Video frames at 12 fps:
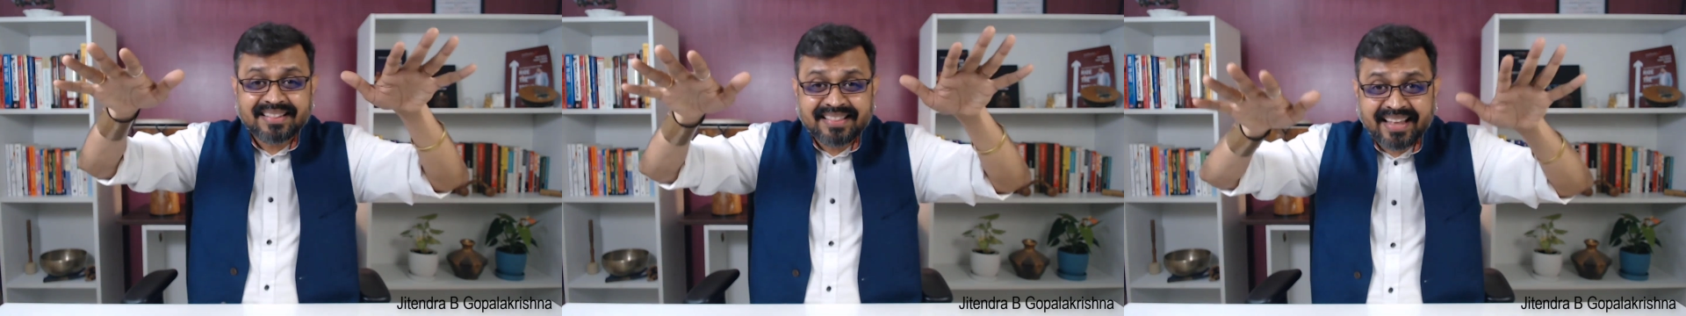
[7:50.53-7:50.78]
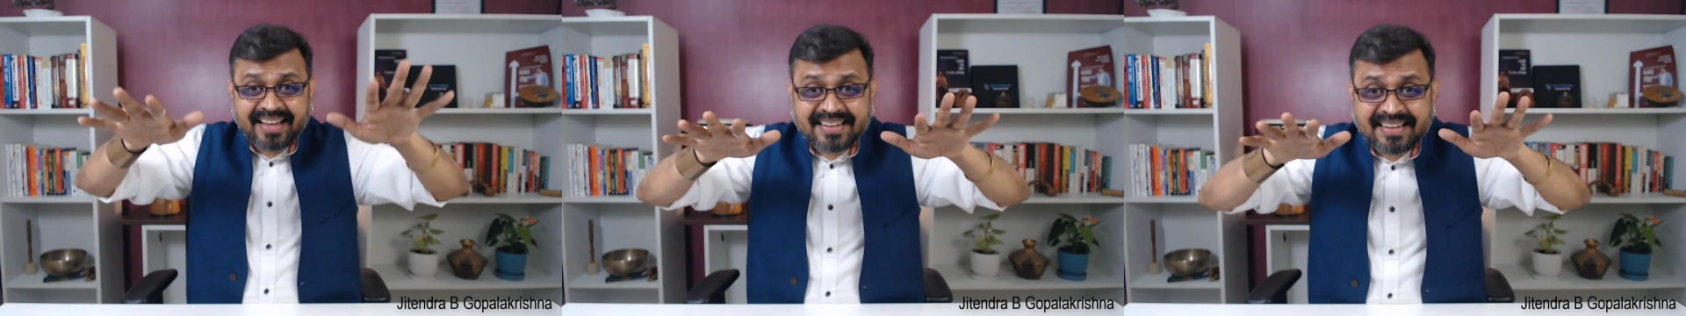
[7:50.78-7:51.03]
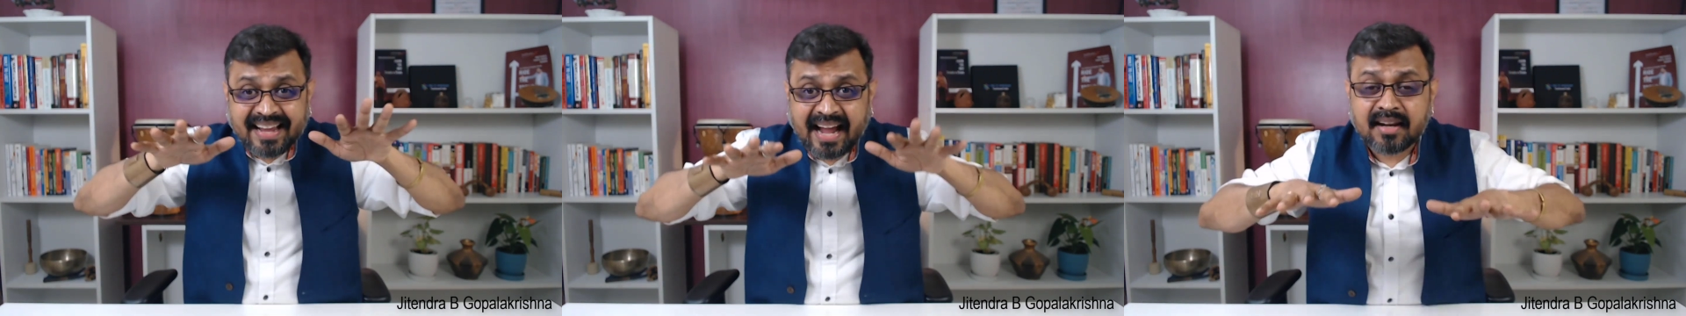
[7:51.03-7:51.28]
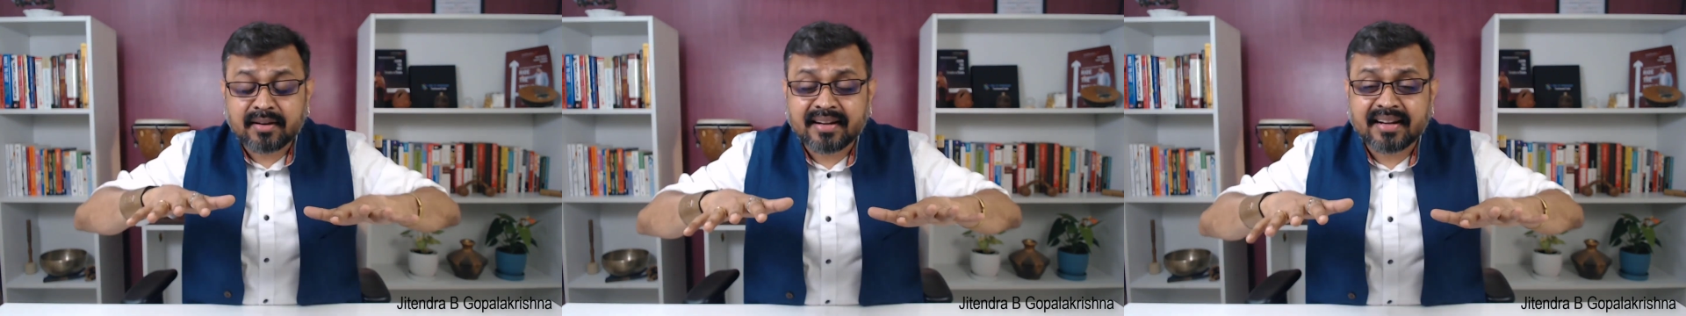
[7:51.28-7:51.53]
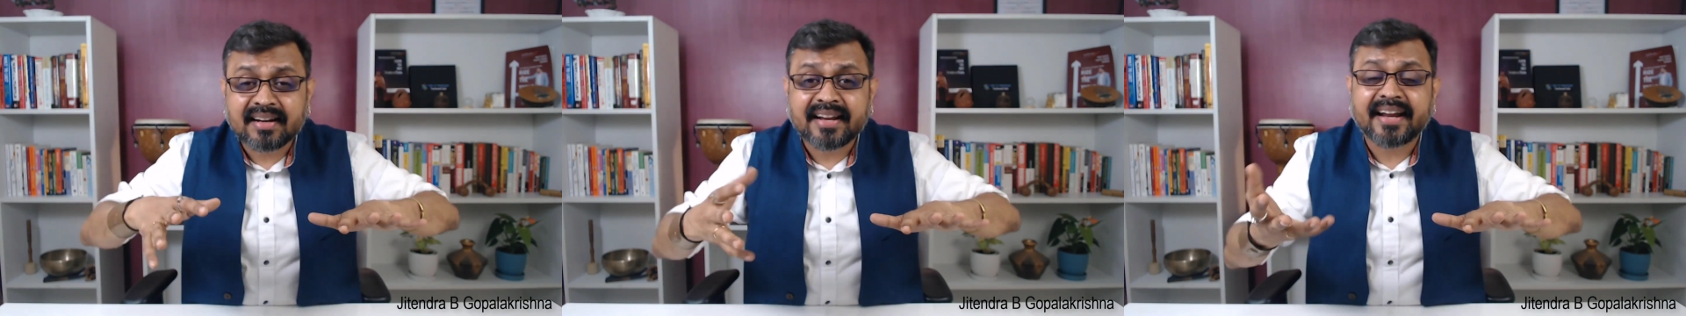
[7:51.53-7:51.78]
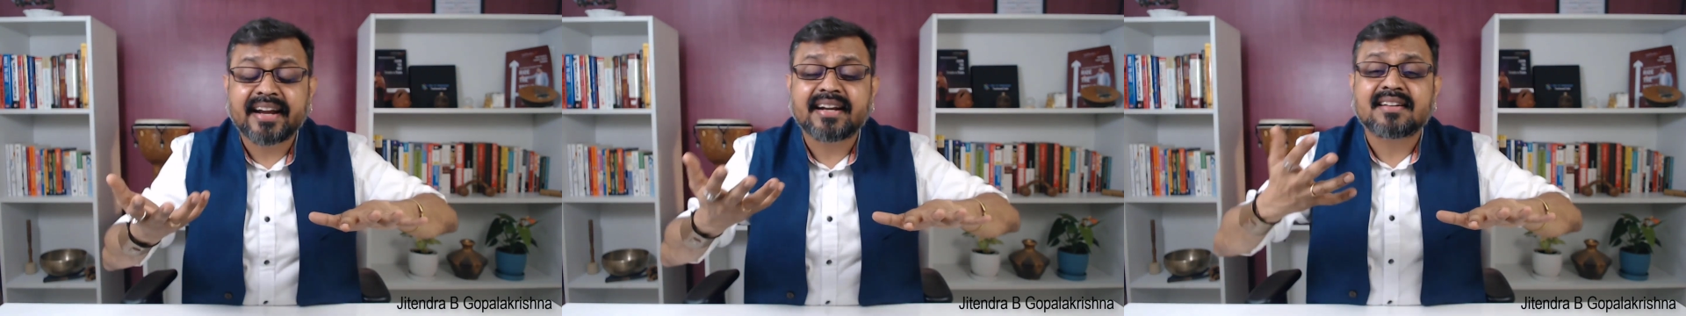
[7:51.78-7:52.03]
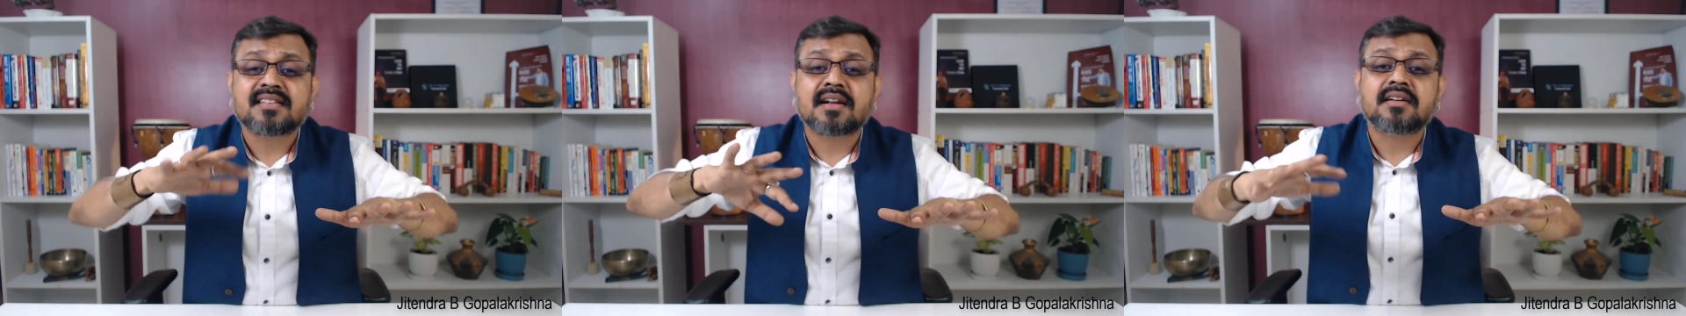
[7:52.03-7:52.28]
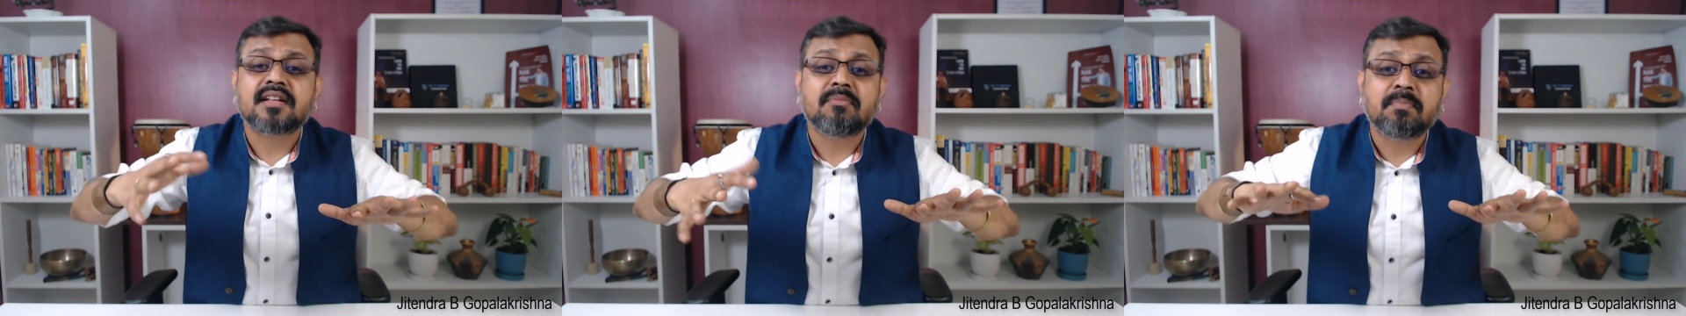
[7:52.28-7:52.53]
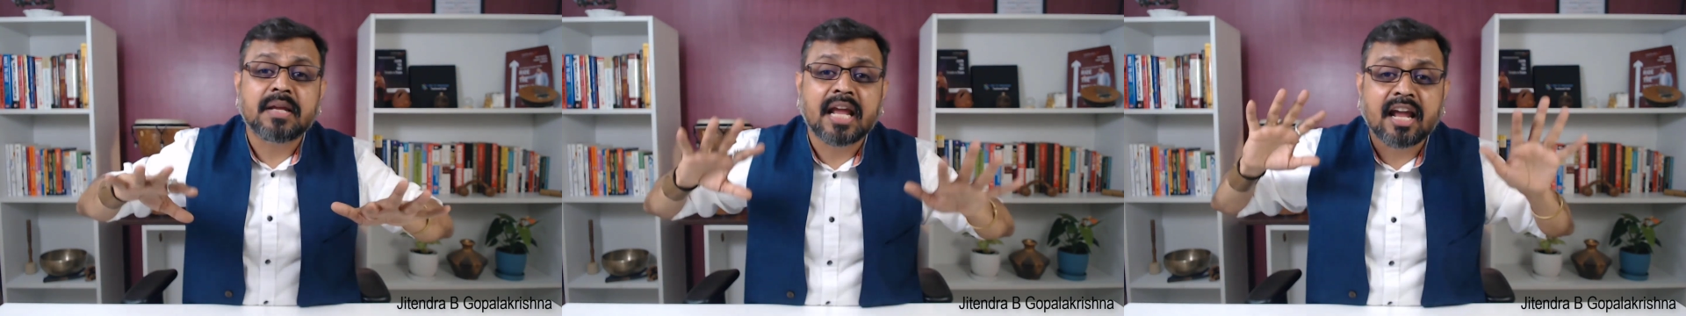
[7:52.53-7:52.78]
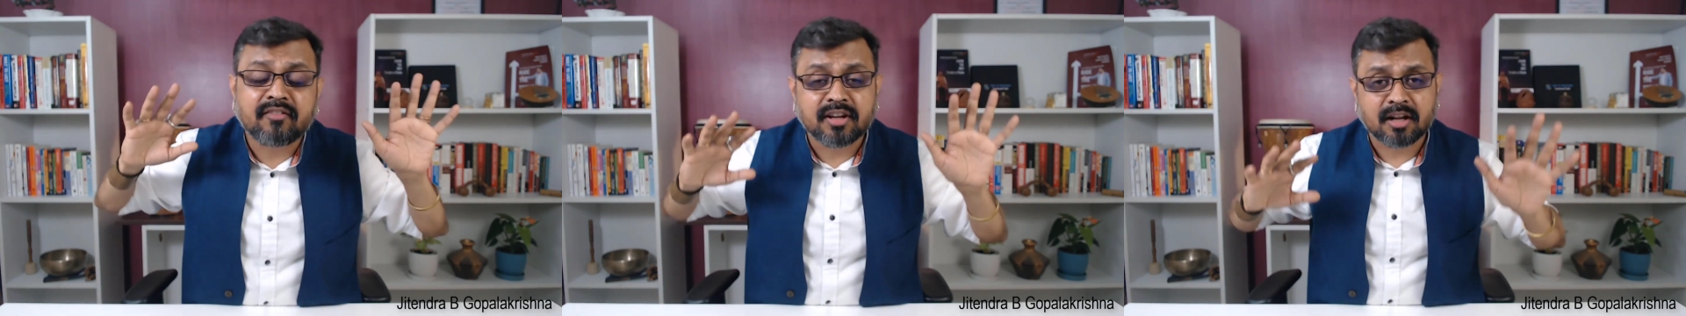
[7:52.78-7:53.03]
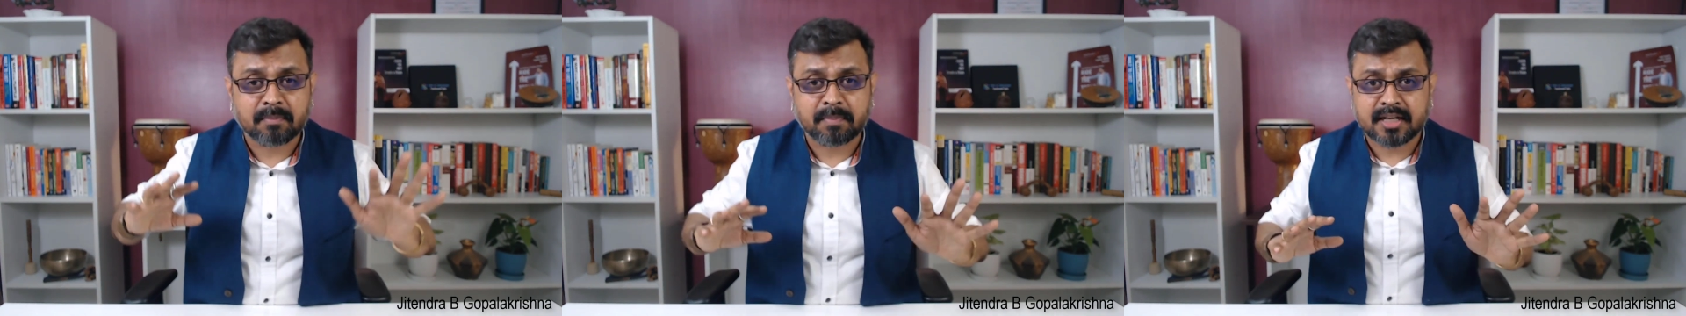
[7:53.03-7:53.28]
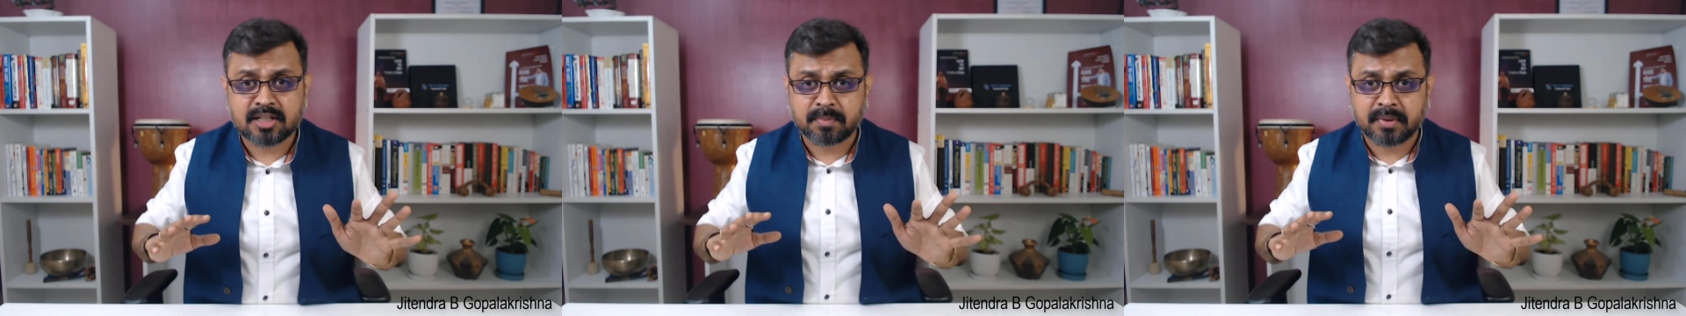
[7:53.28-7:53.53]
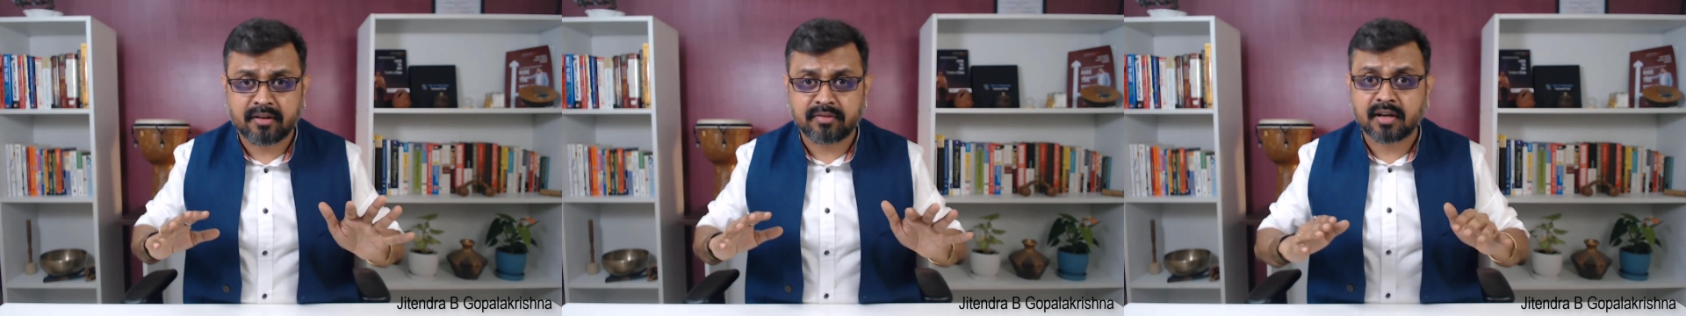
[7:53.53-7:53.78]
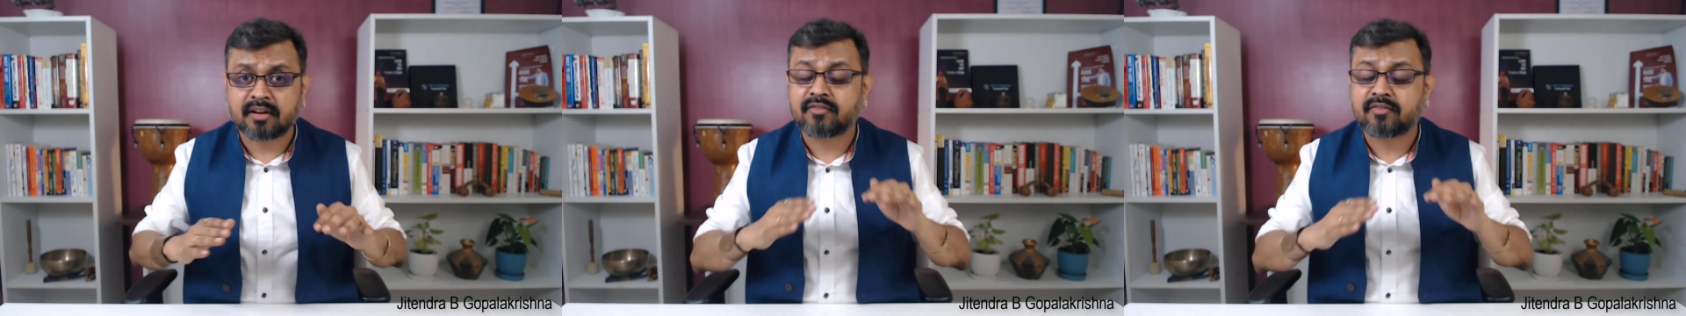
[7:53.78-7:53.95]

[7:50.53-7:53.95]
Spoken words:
they calculate certain behavior, price behavior.